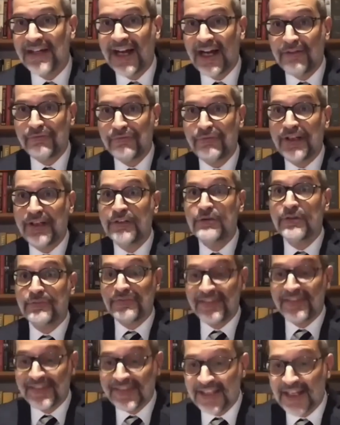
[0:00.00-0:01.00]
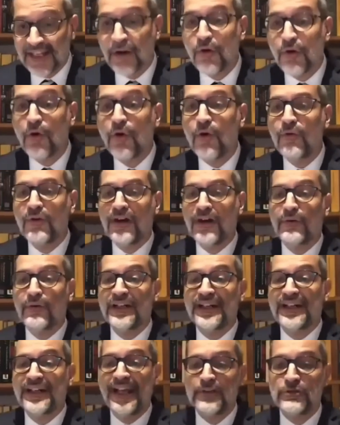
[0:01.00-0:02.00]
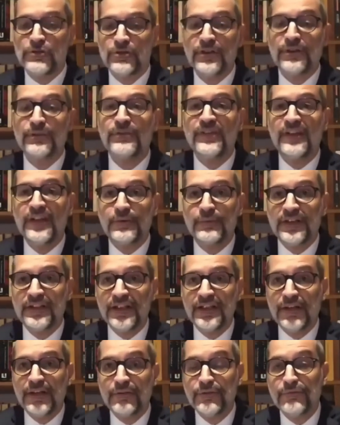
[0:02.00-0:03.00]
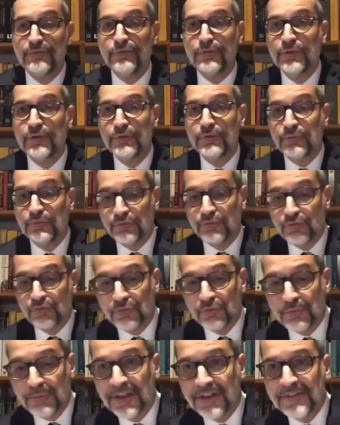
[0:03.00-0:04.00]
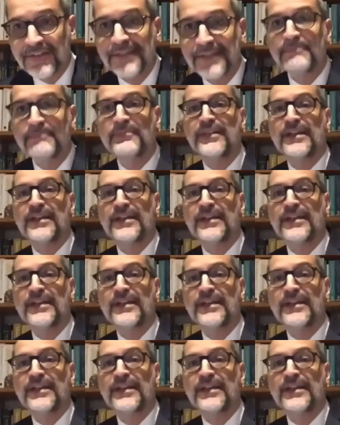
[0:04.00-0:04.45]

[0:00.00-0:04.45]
a friend of Senacon, our National Secretary for Consumers.